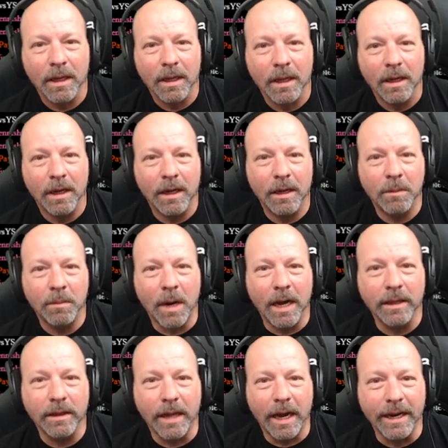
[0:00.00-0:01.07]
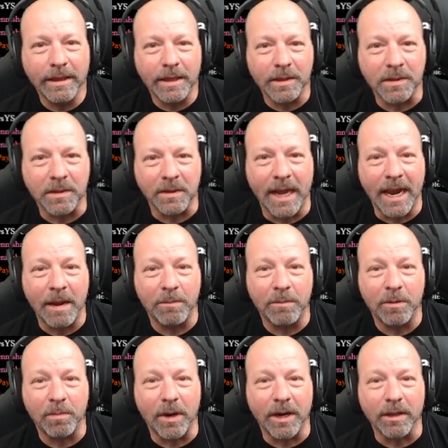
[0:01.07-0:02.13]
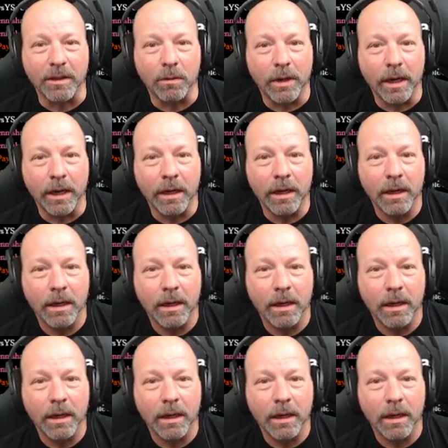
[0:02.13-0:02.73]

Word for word: Um, I like this lamp, by the way.